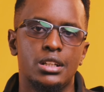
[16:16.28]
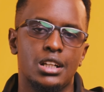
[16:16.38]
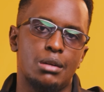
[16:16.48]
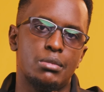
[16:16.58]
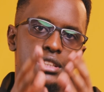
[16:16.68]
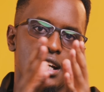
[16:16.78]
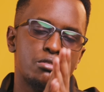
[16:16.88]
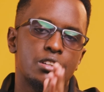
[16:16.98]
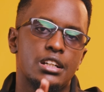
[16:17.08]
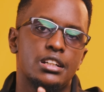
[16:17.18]
Cameras
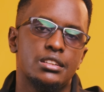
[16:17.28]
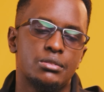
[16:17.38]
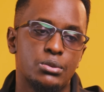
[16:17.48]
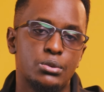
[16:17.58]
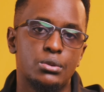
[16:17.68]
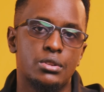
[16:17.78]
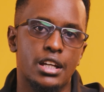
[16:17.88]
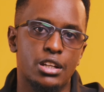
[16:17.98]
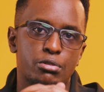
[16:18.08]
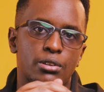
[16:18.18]
Africa, who
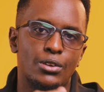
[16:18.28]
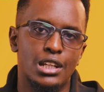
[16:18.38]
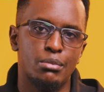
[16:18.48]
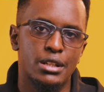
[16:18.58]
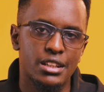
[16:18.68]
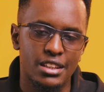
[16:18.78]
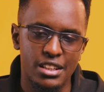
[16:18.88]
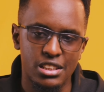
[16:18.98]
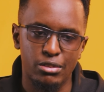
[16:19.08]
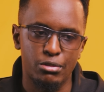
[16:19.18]
thank you for loaning me the
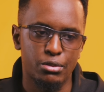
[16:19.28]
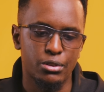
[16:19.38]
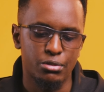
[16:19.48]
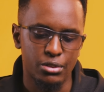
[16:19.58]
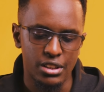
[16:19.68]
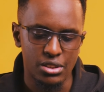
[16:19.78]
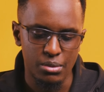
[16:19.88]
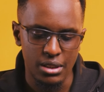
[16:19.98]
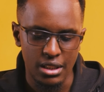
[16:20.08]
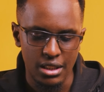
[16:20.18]
A7 IV for this
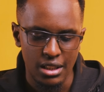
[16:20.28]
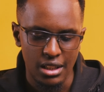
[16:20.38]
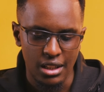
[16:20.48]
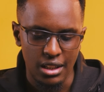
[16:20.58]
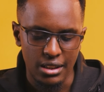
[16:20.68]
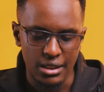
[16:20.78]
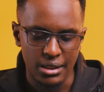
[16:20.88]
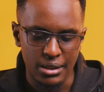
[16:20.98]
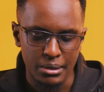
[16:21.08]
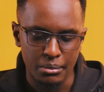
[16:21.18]
week.
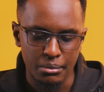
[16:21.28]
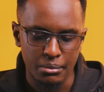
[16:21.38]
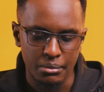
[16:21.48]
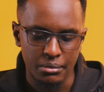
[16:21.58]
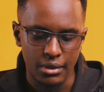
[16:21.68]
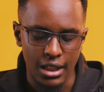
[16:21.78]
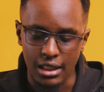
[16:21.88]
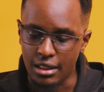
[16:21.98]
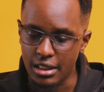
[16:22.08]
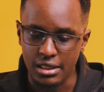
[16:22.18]
I had
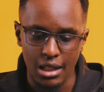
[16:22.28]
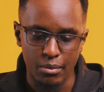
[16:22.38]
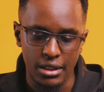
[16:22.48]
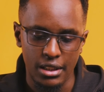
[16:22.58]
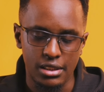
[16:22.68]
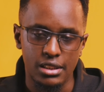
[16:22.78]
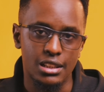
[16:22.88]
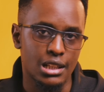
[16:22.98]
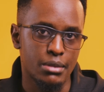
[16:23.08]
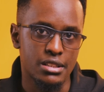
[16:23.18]
a great time with it. It's
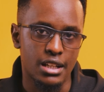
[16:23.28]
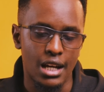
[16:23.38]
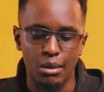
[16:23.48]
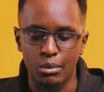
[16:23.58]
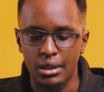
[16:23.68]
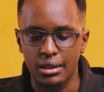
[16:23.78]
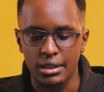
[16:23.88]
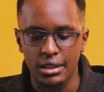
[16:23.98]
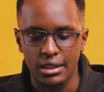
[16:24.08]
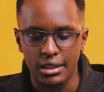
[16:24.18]
an amazing camera.
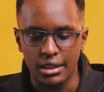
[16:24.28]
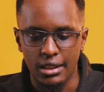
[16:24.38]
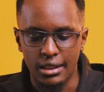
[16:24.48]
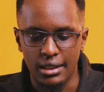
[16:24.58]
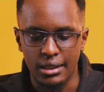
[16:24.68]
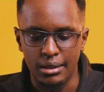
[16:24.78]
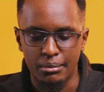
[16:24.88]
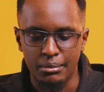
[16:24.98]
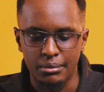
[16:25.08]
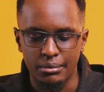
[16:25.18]

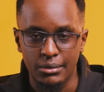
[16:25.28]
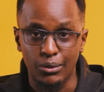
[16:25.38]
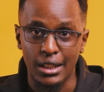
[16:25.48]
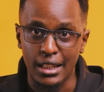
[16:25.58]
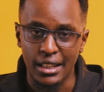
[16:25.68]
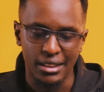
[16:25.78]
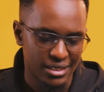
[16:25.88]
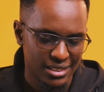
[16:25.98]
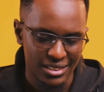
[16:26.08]
One day.